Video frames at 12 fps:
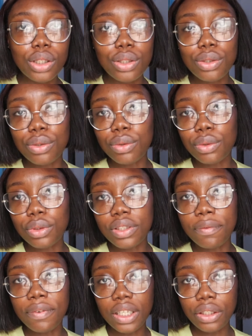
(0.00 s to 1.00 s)
to
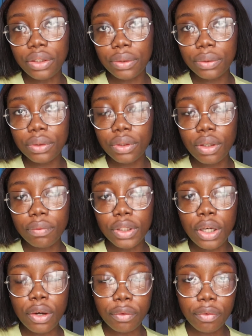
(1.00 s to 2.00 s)
the venue of
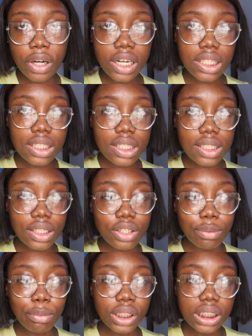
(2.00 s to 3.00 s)
the conference
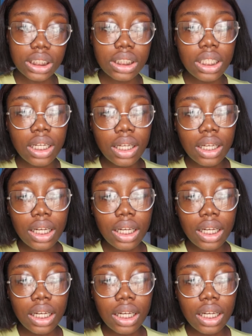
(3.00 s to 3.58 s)
each morning.